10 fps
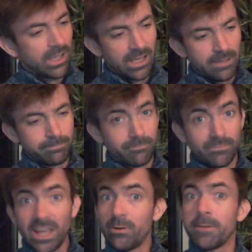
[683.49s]

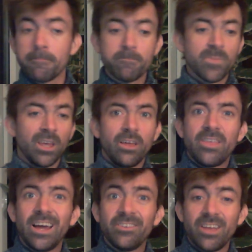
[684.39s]
Anyway,
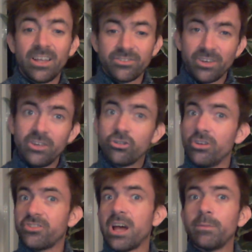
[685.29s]
that is that. Enjoy
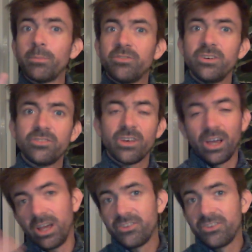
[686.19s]
the time lapses.